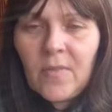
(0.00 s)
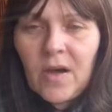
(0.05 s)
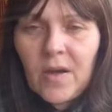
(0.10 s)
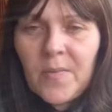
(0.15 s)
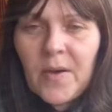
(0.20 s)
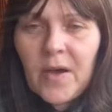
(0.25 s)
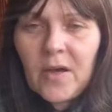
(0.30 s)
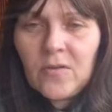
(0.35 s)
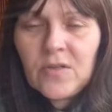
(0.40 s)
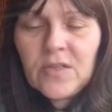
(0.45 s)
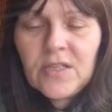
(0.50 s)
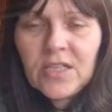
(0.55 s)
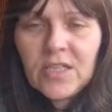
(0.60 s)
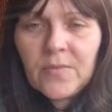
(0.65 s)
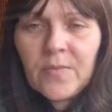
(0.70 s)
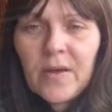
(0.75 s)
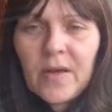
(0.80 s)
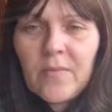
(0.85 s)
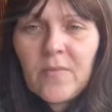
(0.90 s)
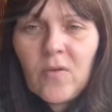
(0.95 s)
my posts
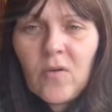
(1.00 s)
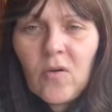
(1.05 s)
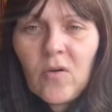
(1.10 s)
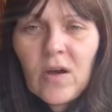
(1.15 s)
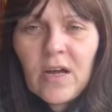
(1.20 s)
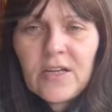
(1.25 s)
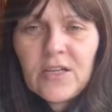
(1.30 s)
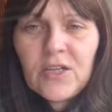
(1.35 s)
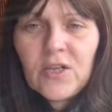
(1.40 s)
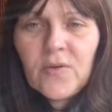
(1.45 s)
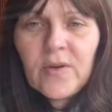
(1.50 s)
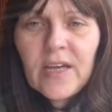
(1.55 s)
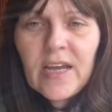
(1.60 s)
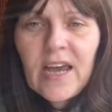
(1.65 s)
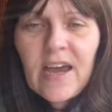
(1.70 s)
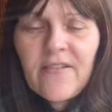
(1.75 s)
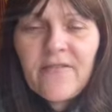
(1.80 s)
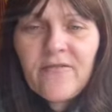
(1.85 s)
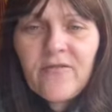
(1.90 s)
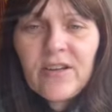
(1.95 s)
a bit more and
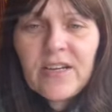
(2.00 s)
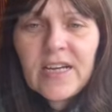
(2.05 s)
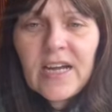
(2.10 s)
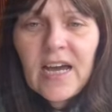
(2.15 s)
doing every